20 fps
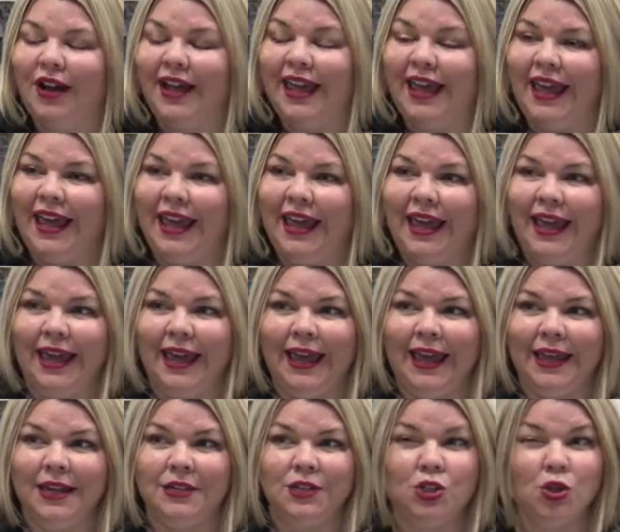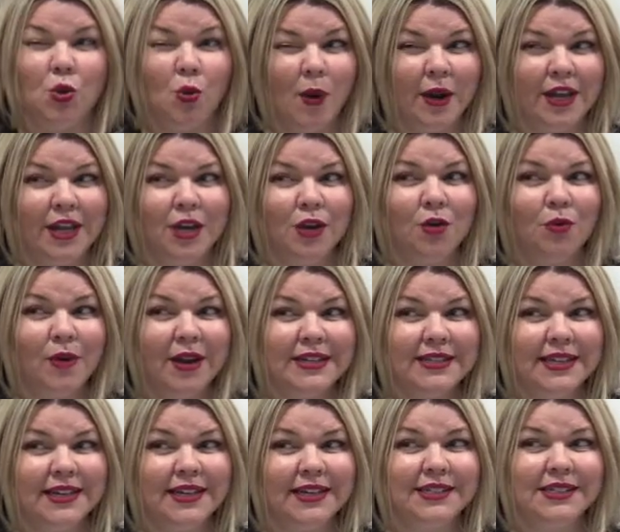a 20-year
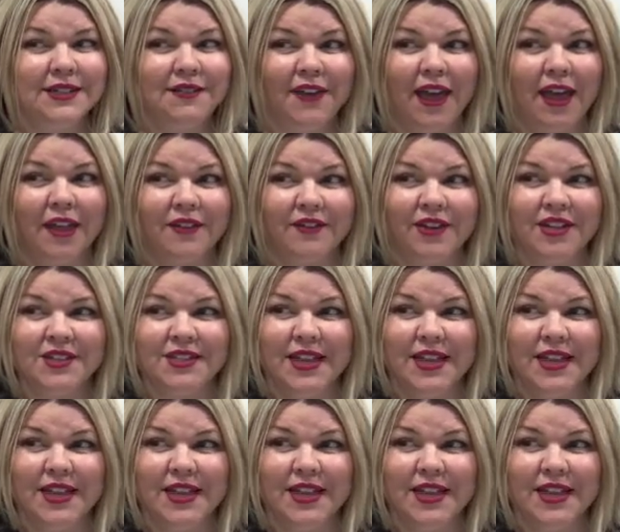resident of Calaveras